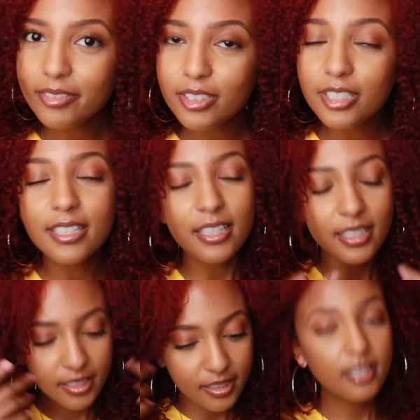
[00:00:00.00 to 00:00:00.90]
you
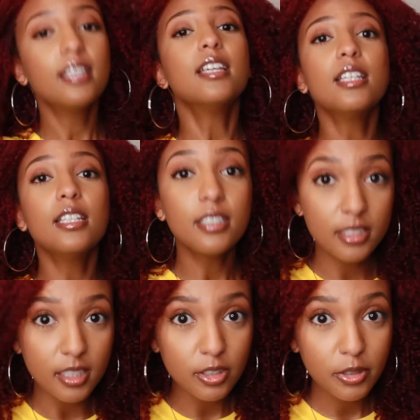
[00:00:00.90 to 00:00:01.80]
need
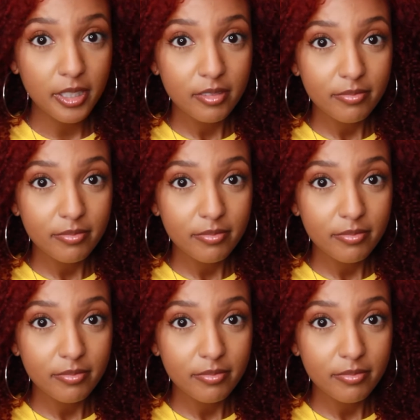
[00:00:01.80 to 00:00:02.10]
sunscreen.